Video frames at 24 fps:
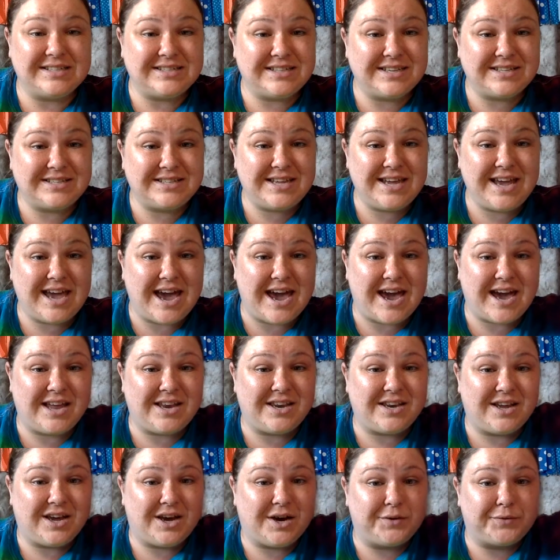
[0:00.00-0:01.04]
This is the
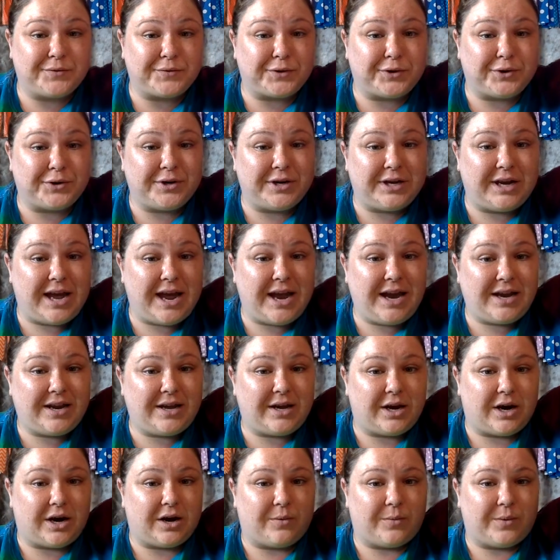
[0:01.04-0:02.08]
end of
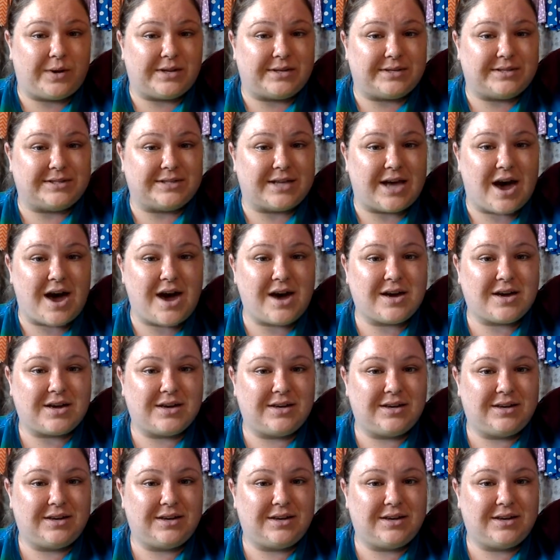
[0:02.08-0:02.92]
creating our windsock.